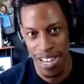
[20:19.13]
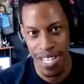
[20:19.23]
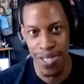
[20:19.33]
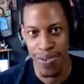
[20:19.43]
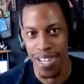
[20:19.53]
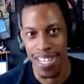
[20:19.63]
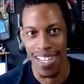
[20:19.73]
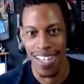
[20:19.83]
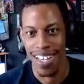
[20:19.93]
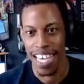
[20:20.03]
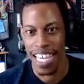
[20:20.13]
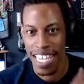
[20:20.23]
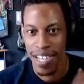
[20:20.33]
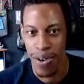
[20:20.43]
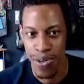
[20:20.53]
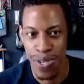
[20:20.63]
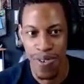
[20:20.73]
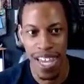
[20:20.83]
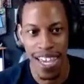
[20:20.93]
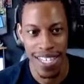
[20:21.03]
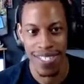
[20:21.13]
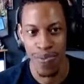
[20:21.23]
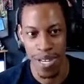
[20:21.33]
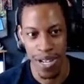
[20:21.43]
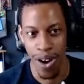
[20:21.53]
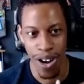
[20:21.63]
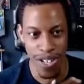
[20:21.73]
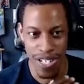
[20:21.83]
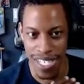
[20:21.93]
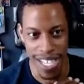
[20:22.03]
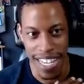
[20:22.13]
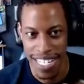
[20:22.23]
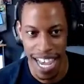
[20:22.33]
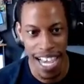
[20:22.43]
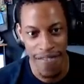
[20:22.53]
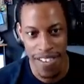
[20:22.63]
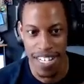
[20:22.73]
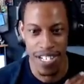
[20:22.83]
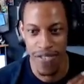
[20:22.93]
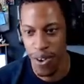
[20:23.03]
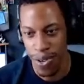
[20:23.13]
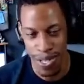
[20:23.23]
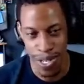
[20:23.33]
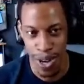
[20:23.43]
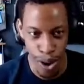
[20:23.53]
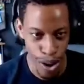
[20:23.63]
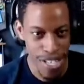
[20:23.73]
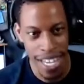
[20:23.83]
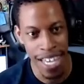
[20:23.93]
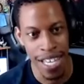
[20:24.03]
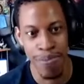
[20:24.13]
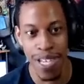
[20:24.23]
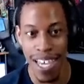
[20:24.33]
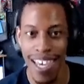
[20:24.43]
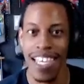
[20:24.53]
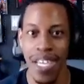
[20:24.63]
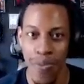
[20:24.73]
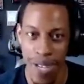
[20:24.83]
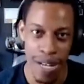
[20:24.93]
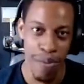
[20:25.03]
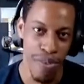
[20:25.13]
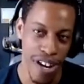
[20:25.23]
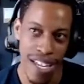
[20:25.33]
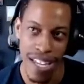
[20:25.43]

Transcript: E3. And in those 3 days, we can all just like dive in and just focus on all the games. And then we get a break